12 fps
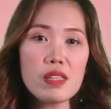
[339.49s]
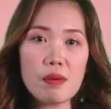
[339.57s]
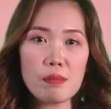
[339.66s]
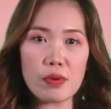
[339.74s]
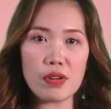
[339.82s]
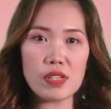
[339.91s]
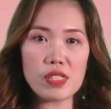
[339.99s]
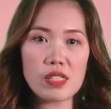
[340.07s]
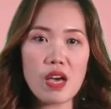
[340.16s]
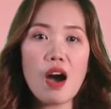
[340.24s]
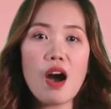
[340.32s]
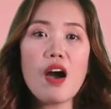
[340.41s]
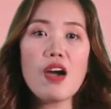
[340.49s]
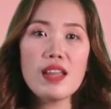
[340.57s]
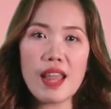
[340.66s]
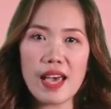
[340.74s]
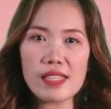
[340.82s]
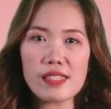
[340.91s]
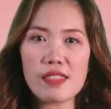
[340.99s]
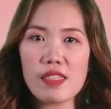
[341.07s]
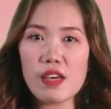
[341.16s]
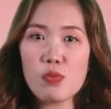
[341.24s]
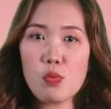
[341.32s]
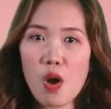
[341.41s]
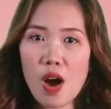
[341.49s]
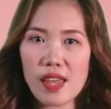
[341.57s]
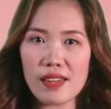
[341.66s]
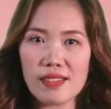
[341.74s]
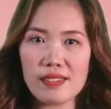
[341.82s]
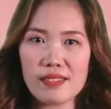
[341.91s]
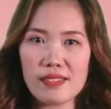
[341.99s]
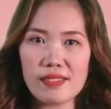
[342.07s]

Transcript: numbers are less than 1.